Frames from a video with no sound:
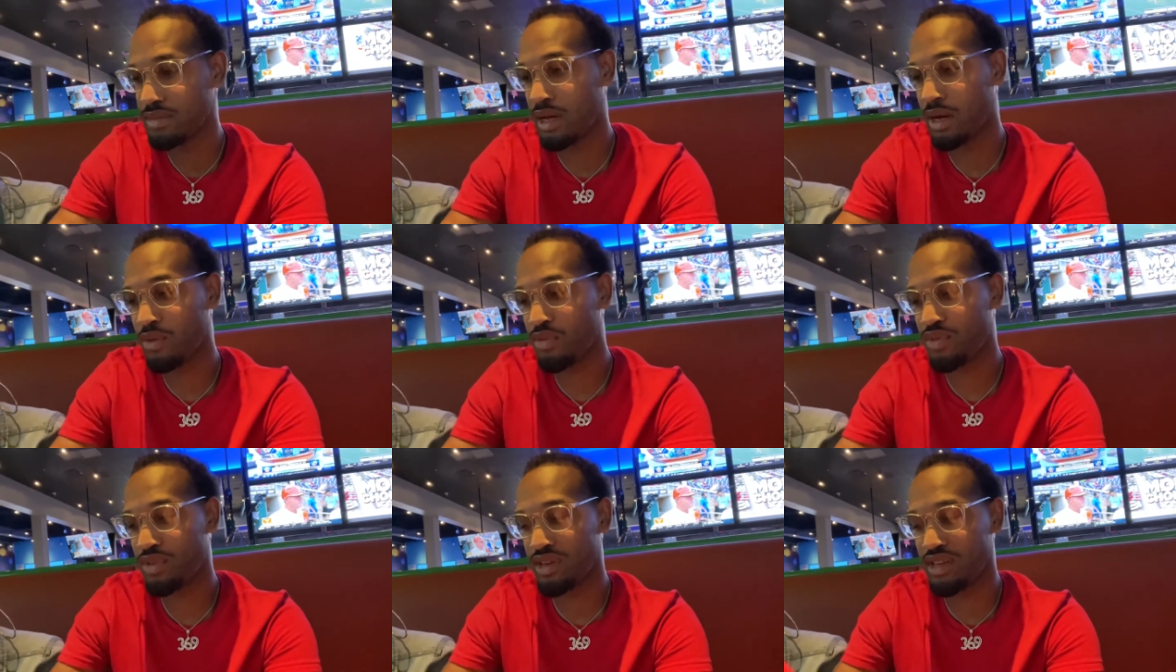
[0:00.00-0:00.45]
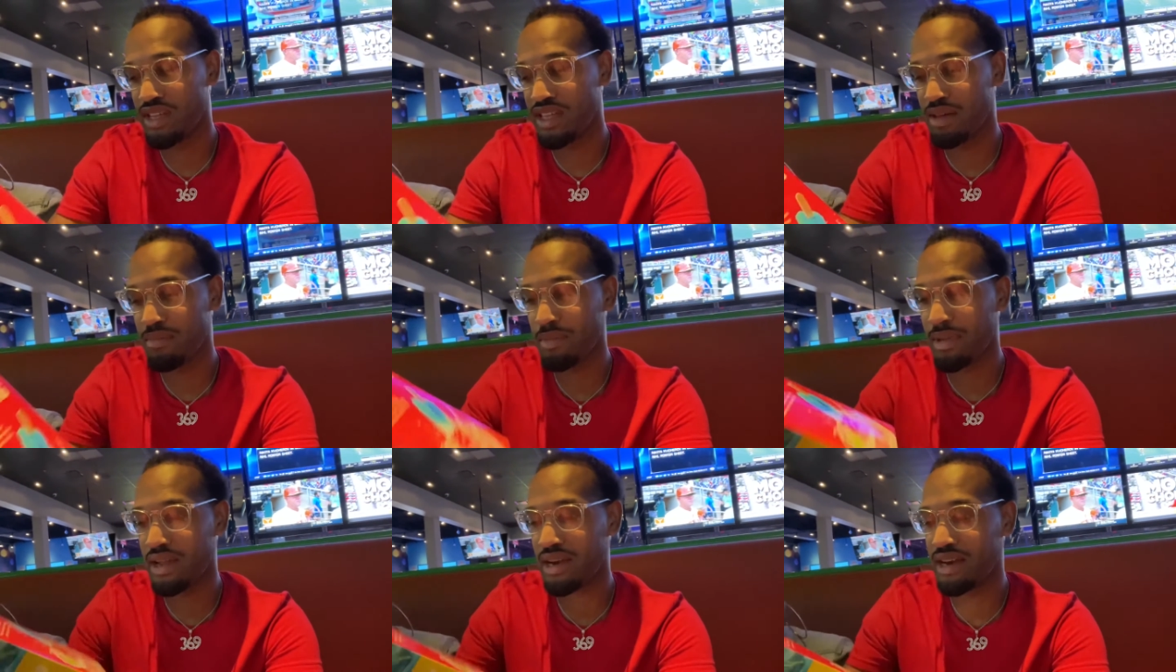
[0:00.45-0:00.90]
I'm gonna get
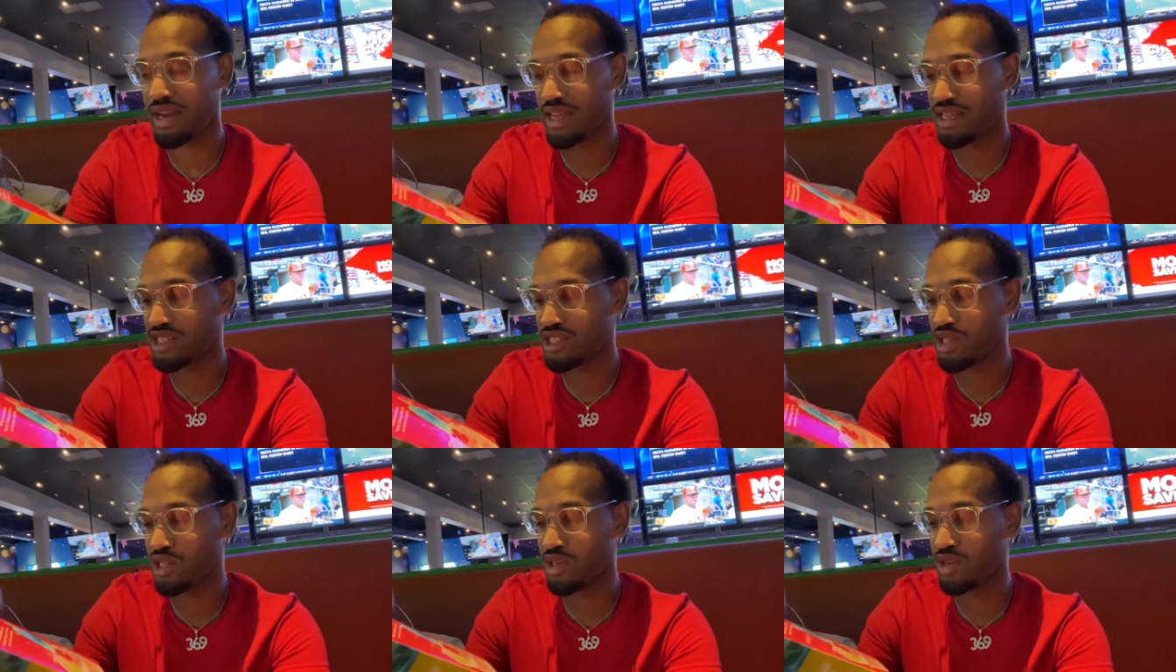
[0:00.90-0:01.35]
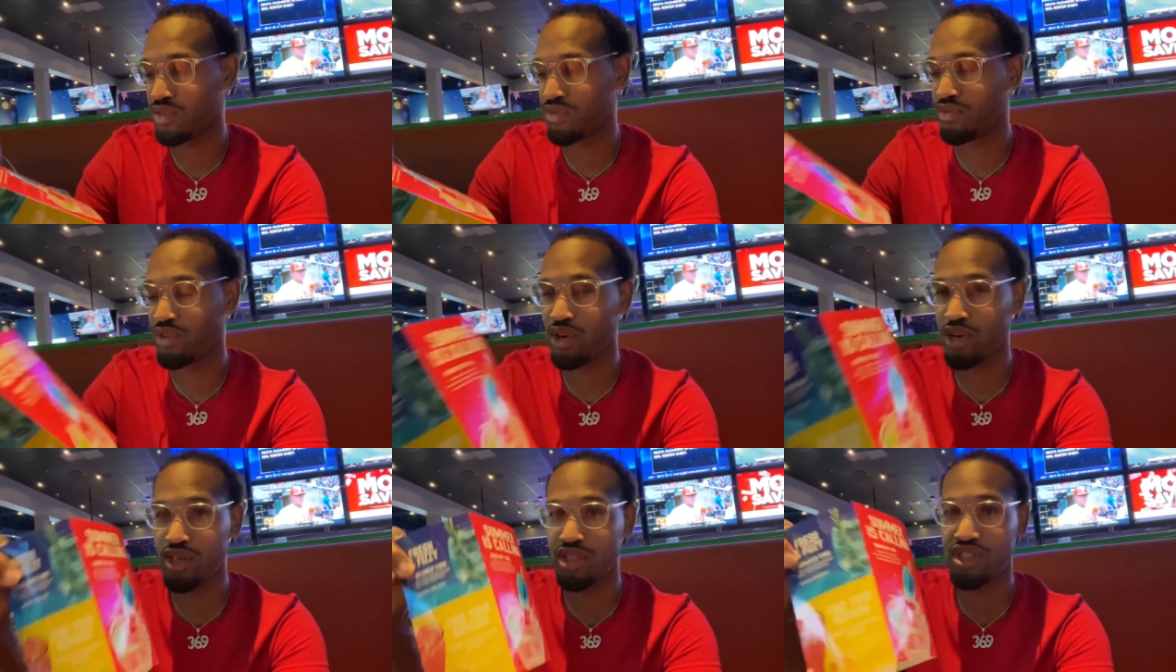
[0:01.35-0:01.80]
my nice little
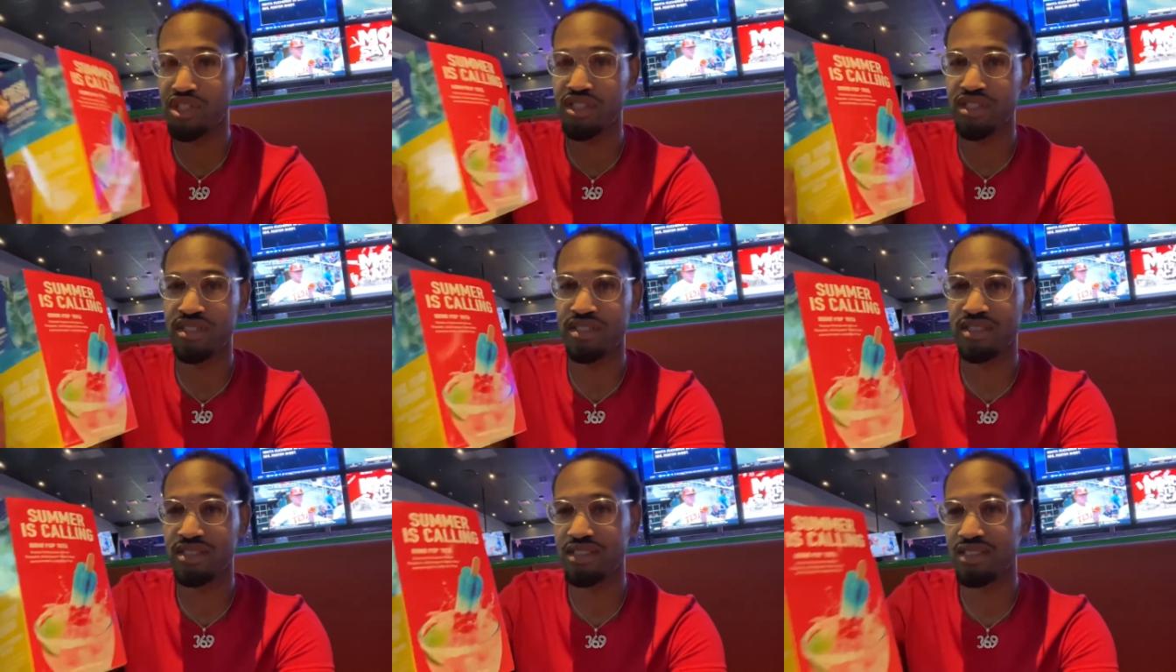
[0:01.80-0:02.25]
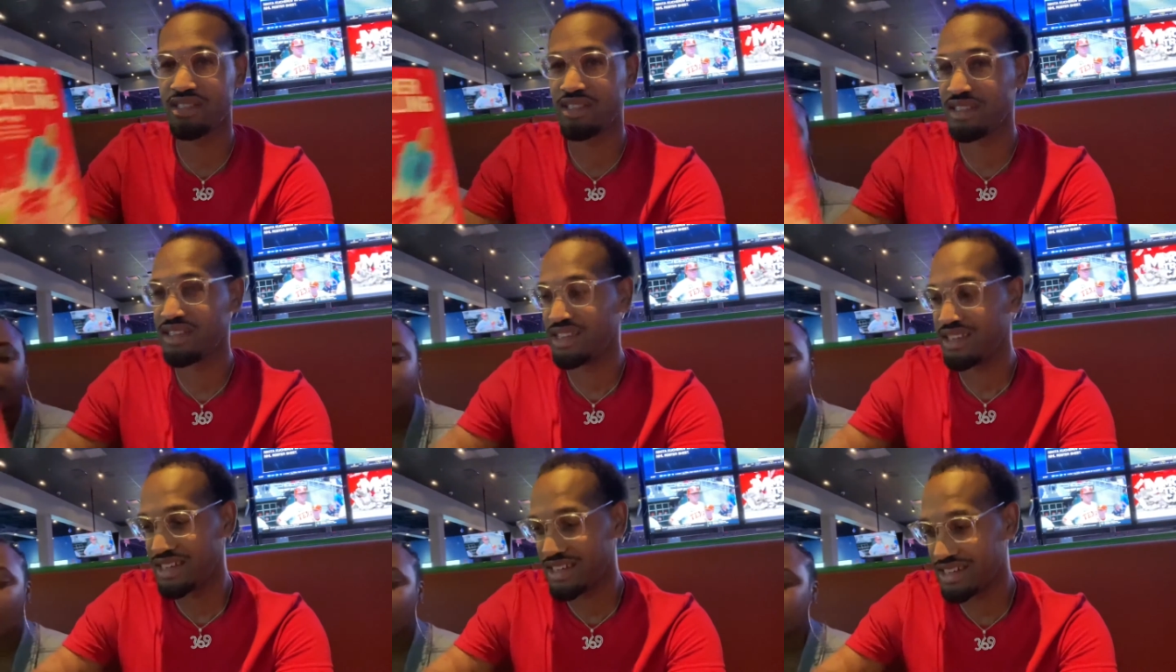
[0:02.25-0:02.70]
version
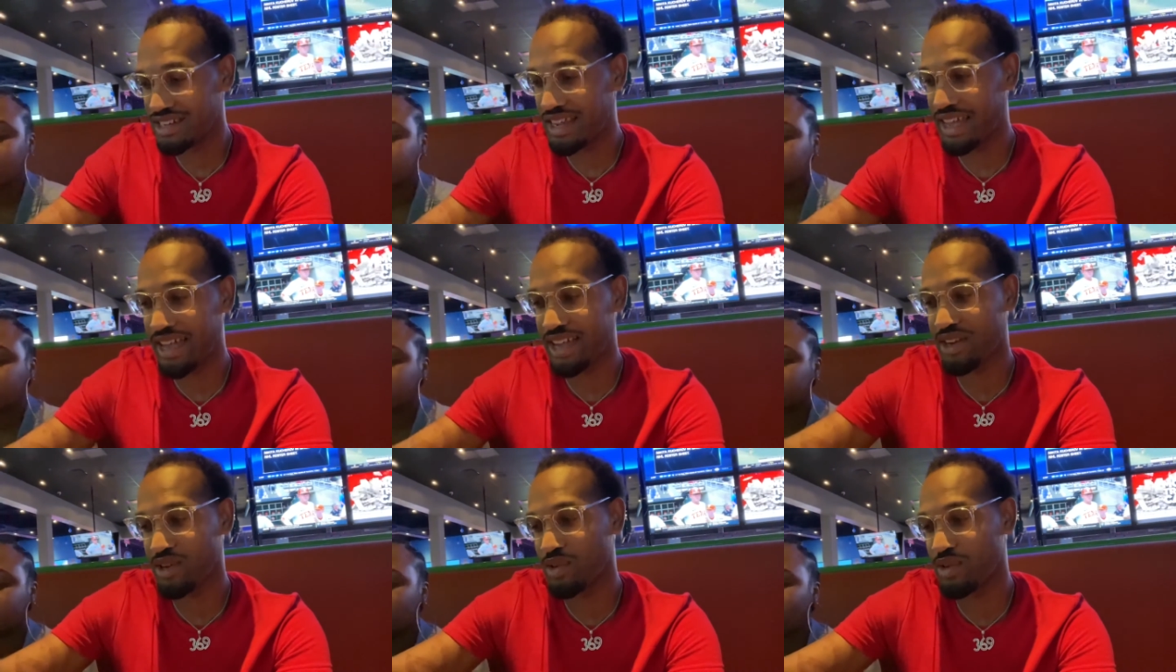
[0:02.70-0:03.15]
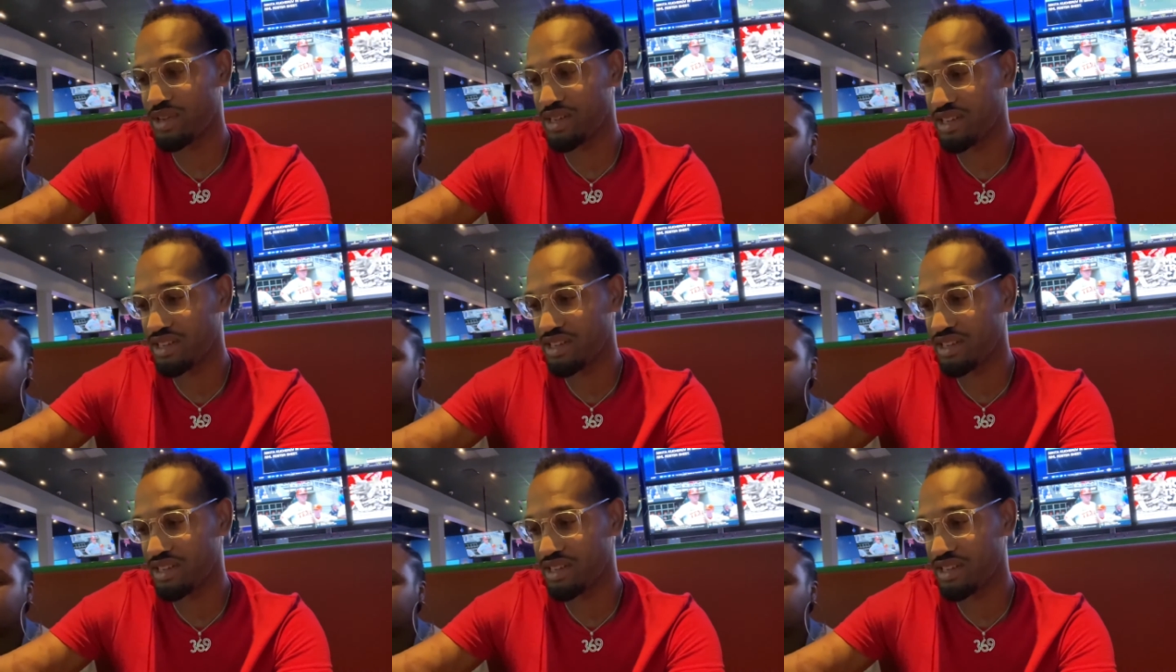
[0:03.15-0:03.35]
decorated,